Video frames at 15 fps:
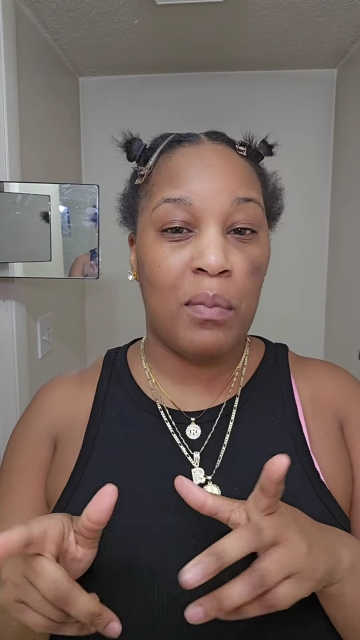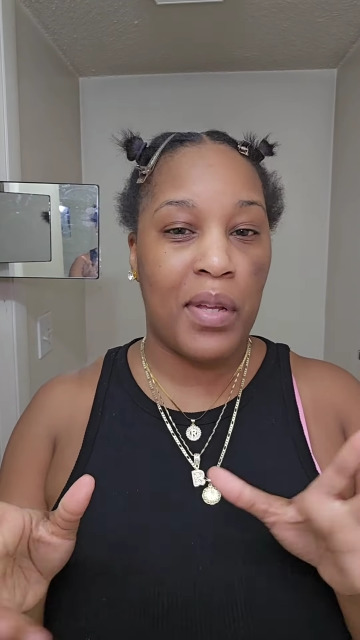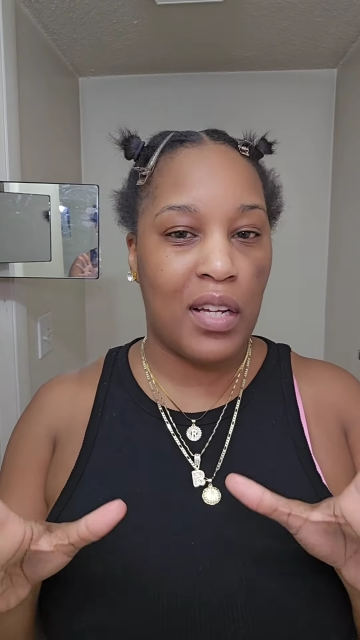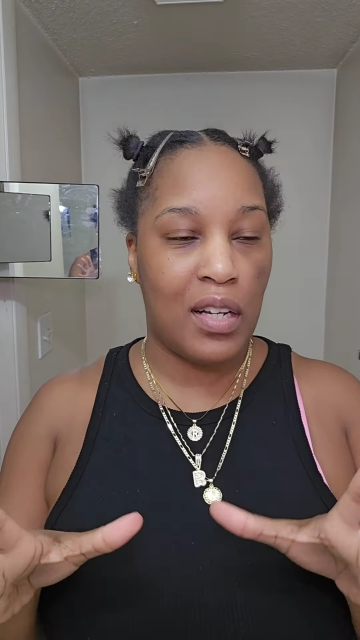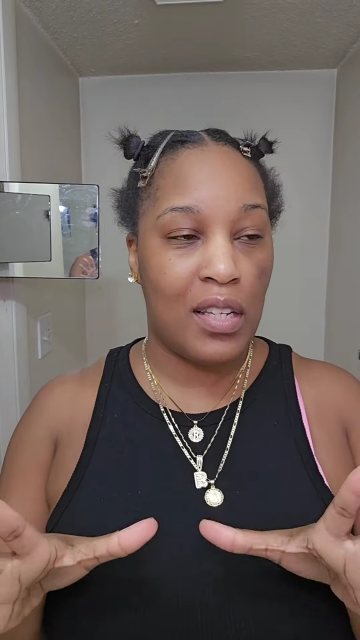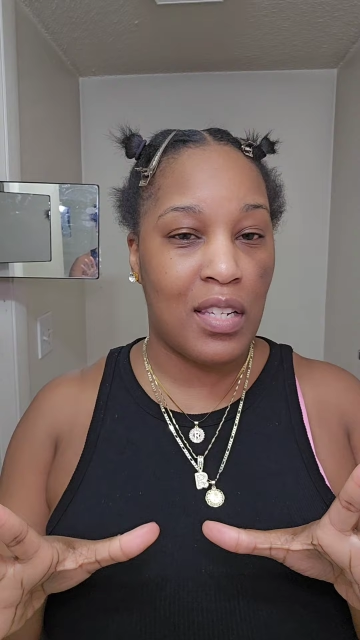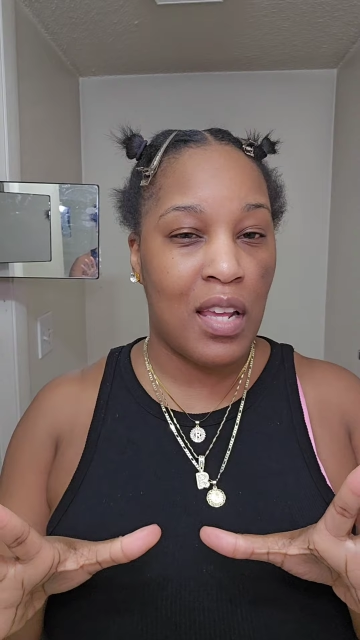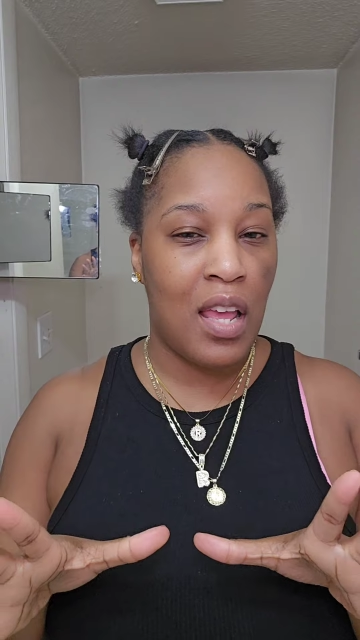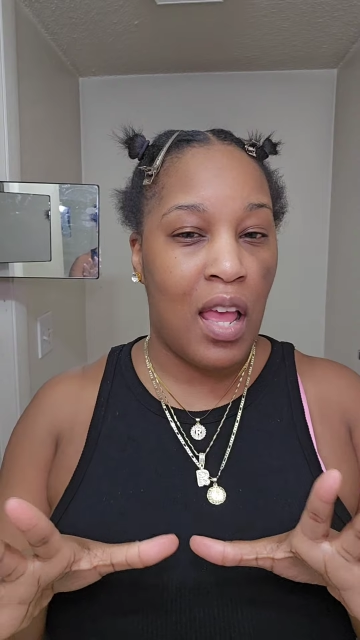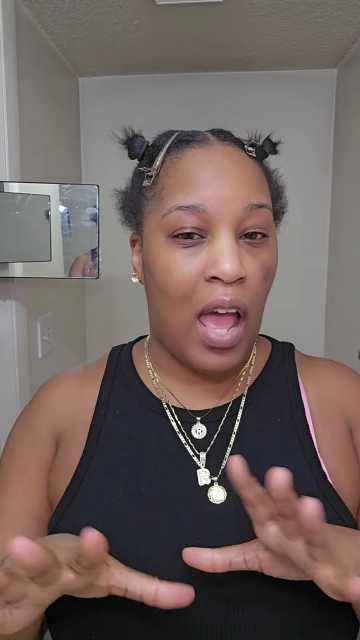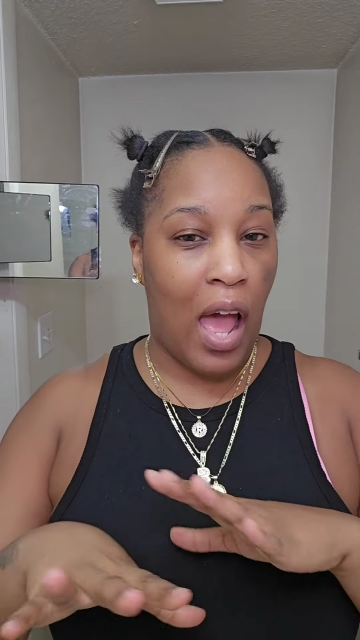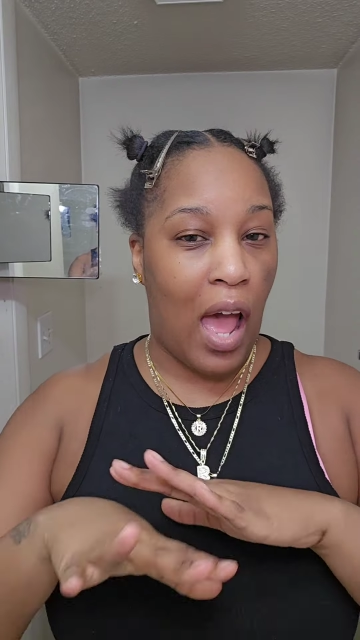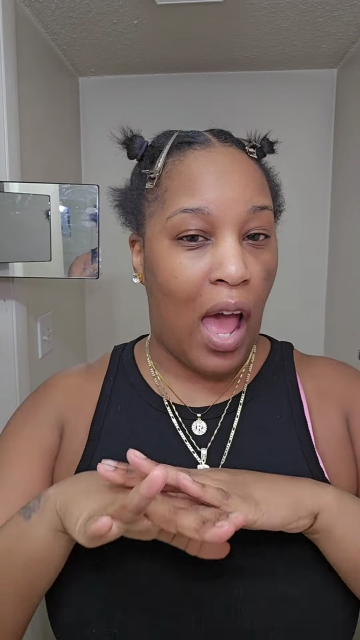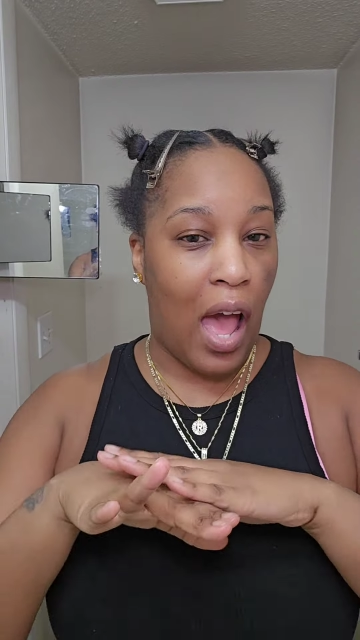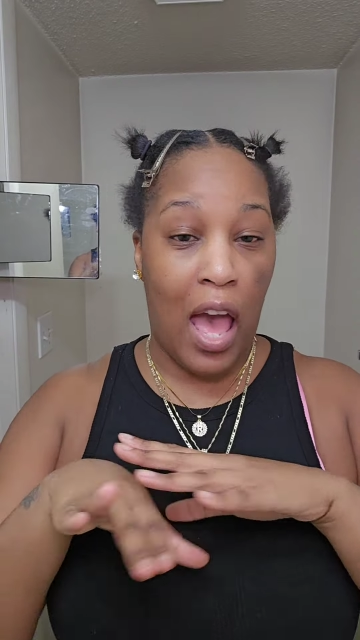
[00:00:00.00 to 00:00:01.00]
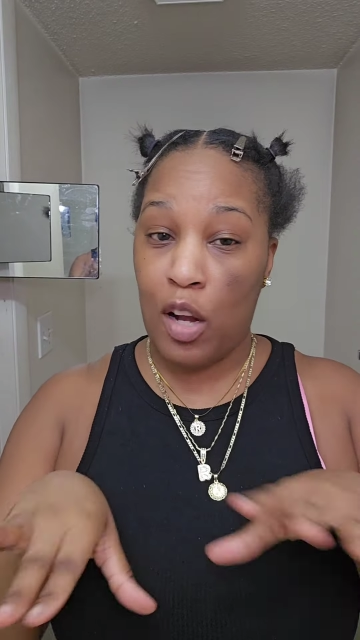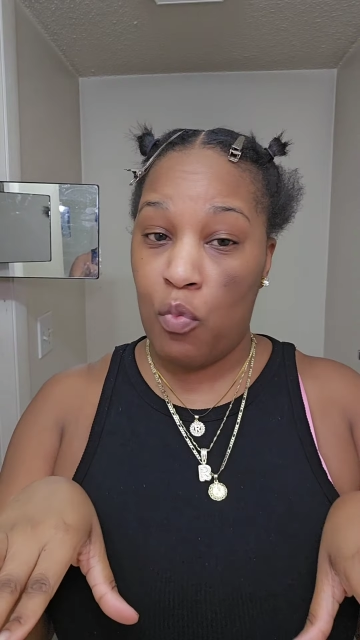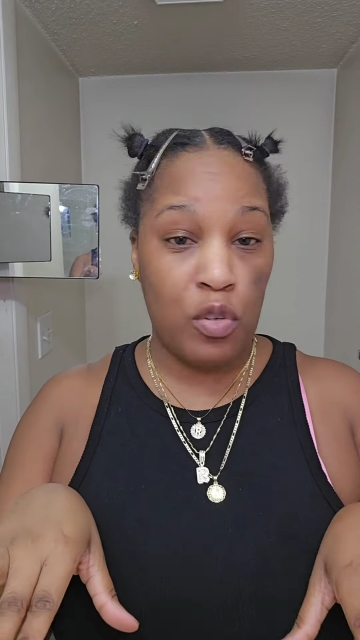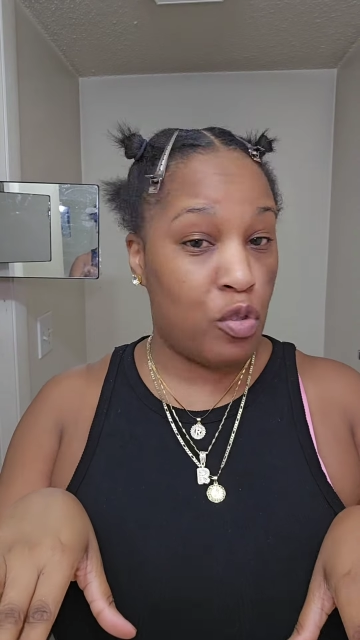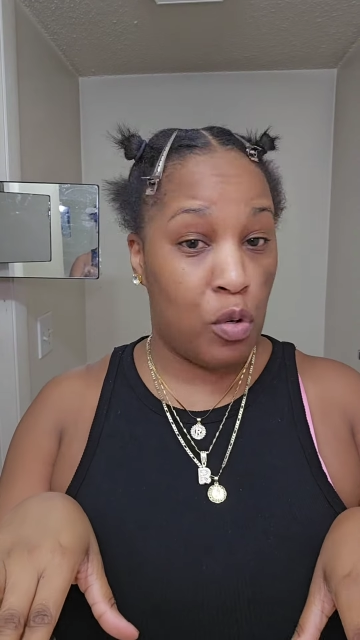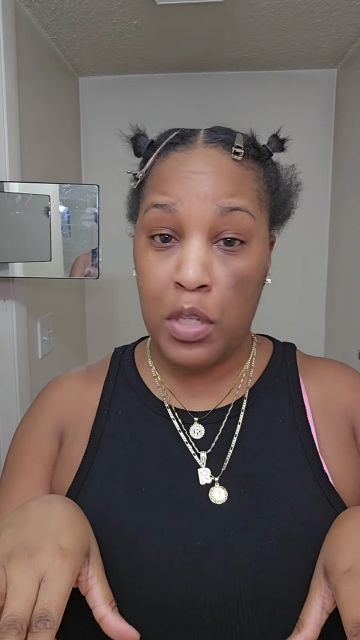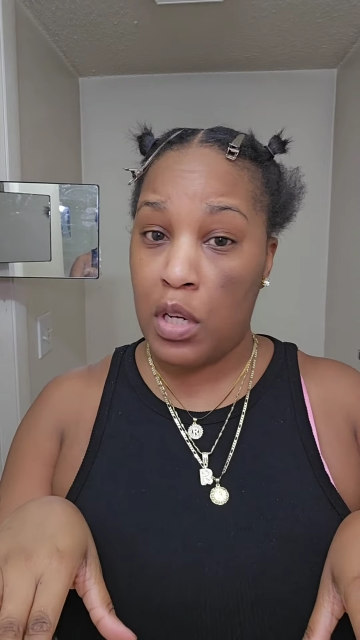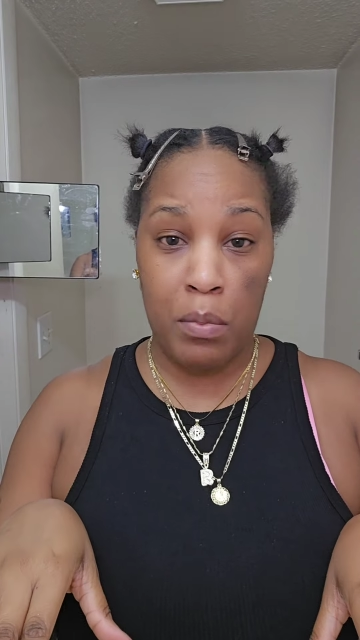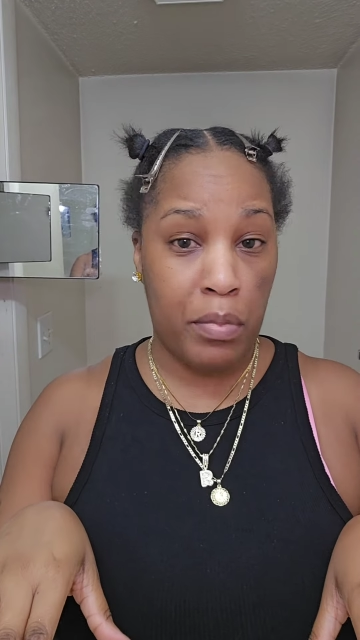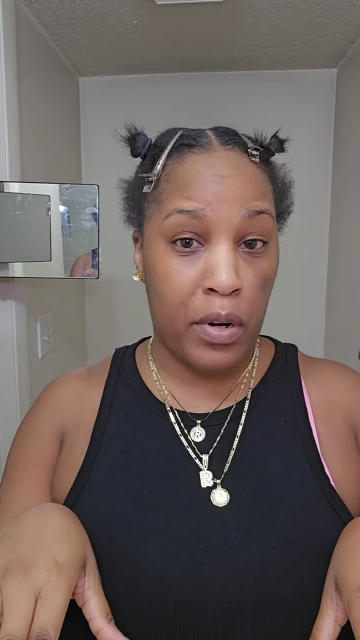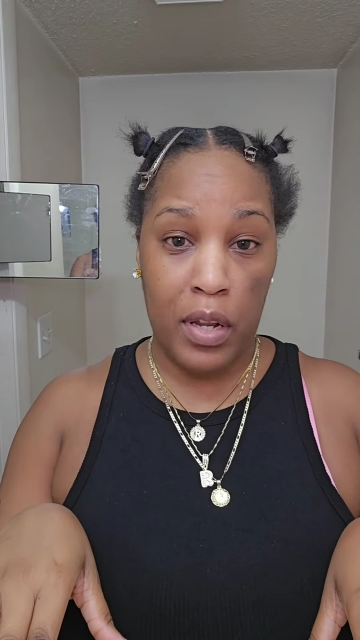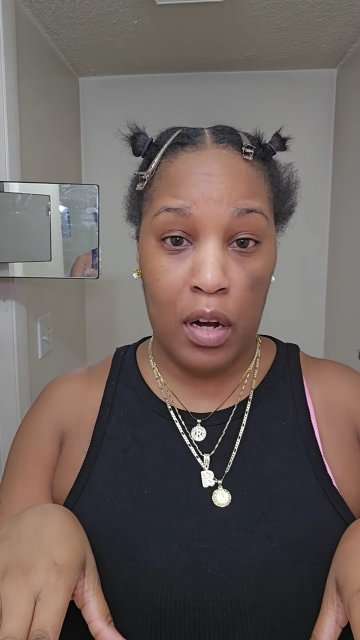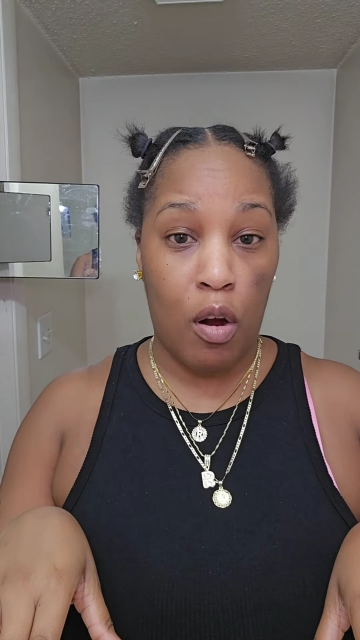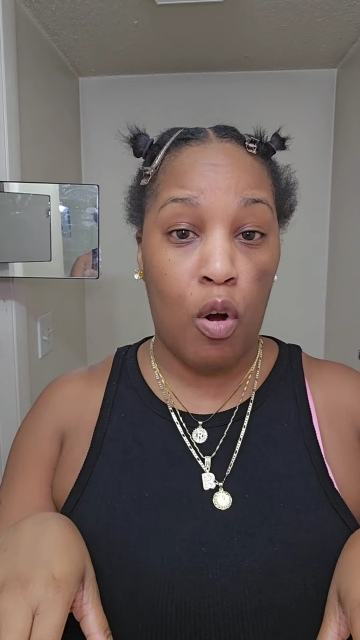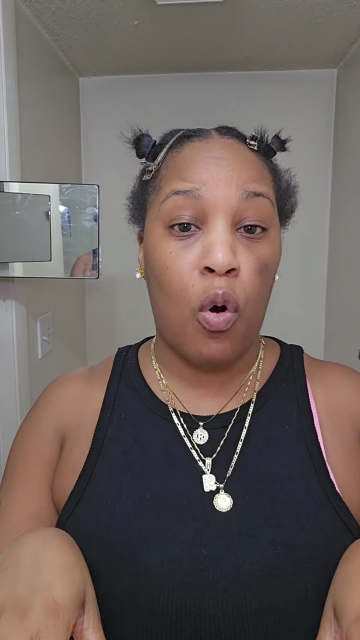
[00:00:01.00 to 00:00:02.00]
because I don't want you to see the
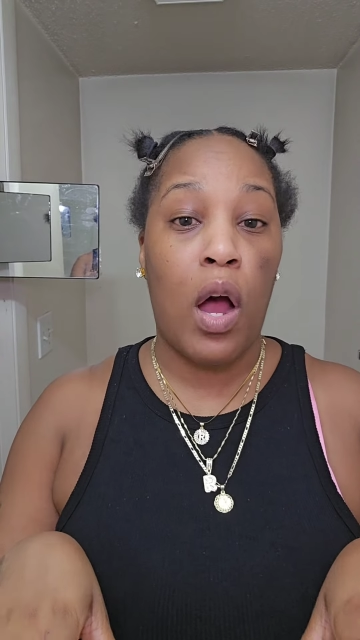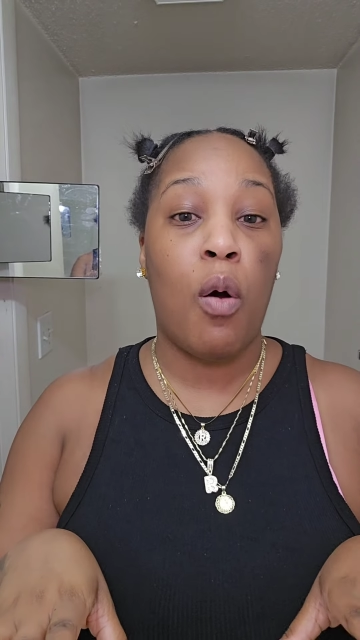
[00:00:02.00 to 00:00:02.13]
braid at all.